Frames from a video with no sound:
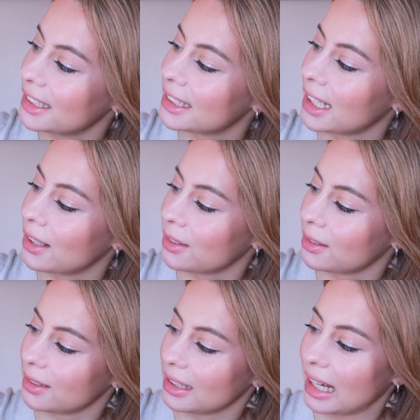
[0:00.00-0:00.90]

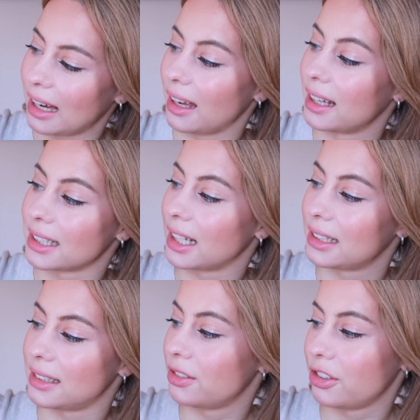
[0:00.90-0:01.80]
So yeah, as
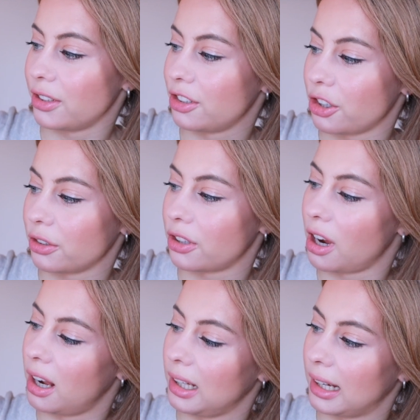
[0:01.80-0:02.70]
I showed you
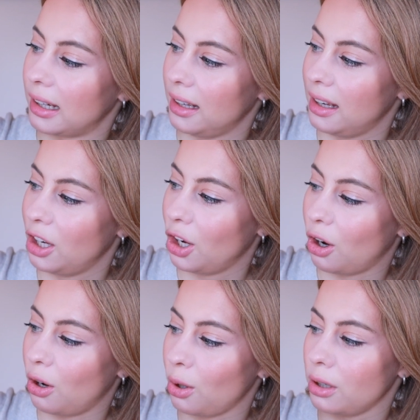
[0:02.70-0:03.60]
earlier,
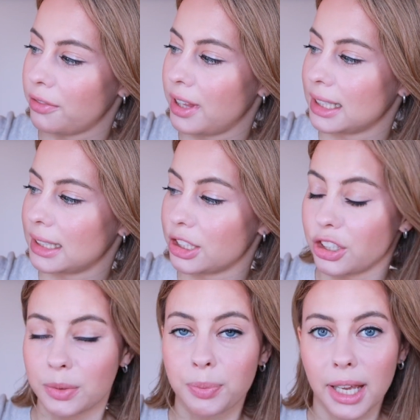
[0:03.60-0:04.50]
all of this is
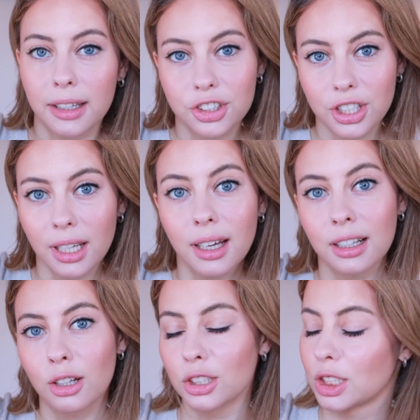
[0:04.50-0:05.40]
just packaging
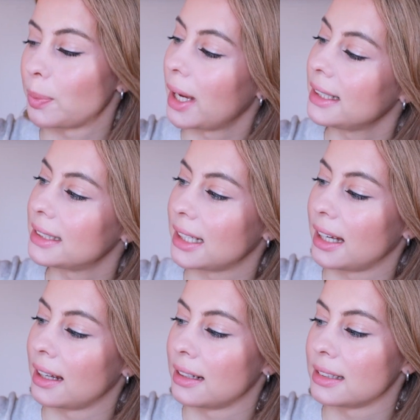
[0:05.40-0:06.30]
and lost space,
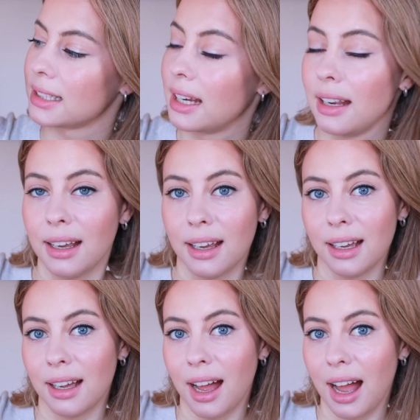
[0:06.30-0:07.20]
and
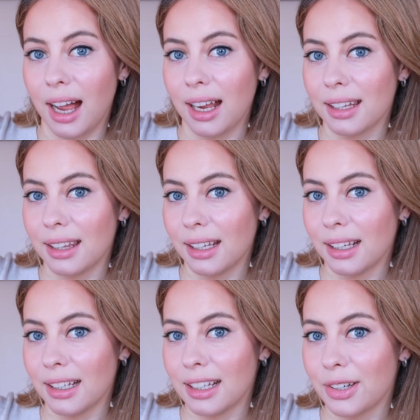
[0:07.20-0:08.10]
I
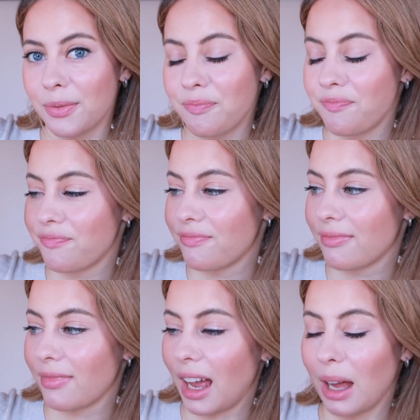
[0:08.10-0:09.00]
think
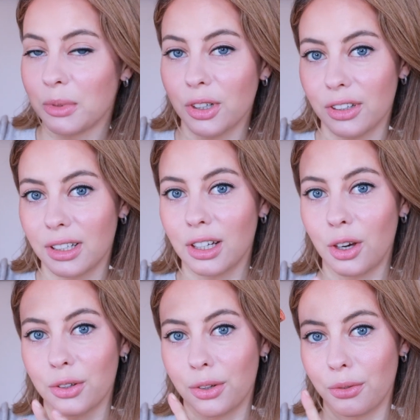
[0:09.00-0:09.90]
I'm gonna
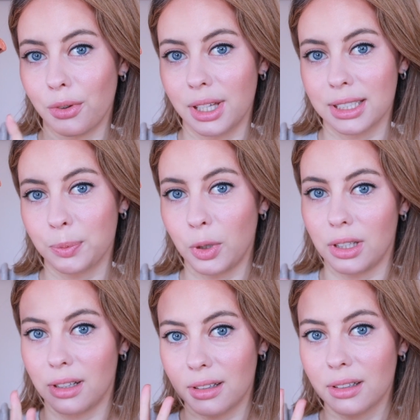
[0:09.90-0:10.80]
go through this
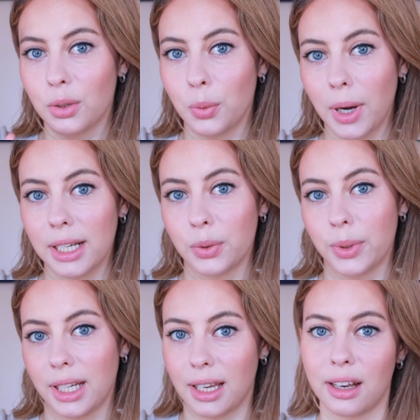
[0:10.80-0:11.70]
bottle quite
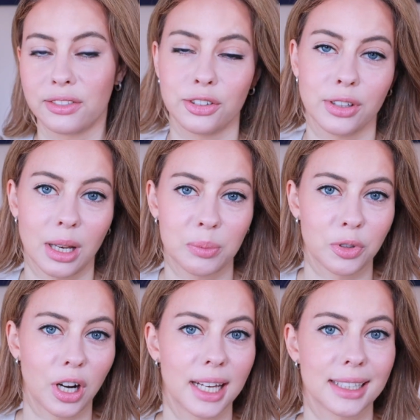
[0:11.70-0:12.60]
quick, and for that
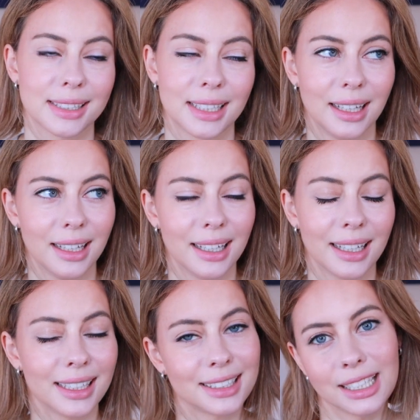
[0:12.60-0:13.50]
price
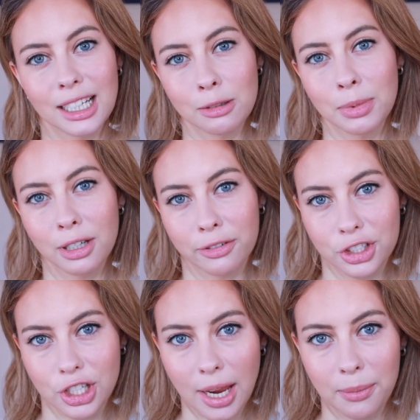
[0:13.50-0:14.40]
it is a little bit of a
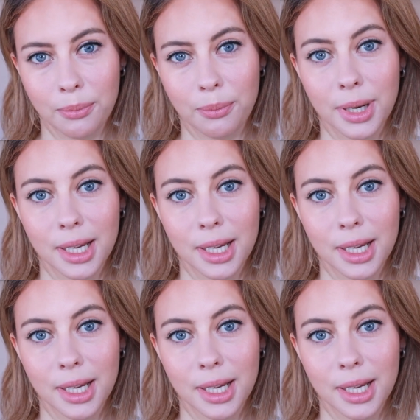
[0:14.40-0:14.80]
shame,